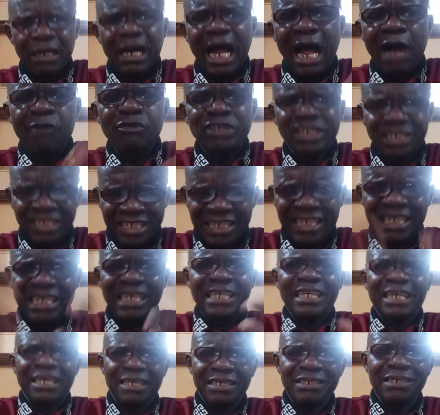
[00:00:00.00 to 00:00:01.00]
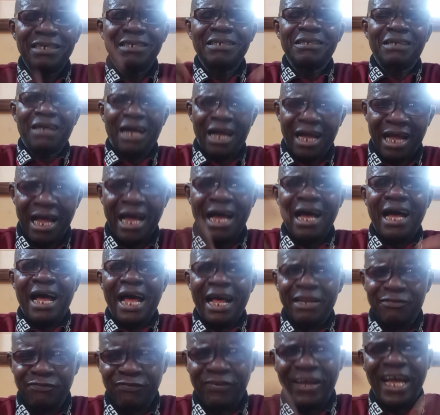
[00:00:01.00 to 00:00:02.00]
I will still
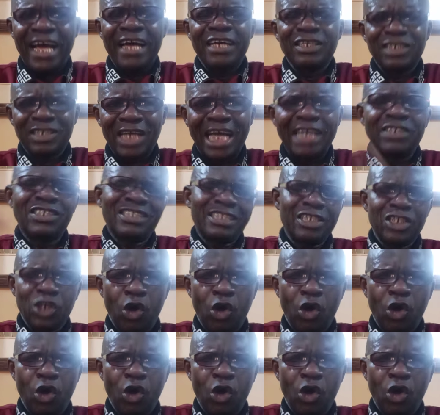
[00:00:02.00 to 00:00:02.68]
advise, I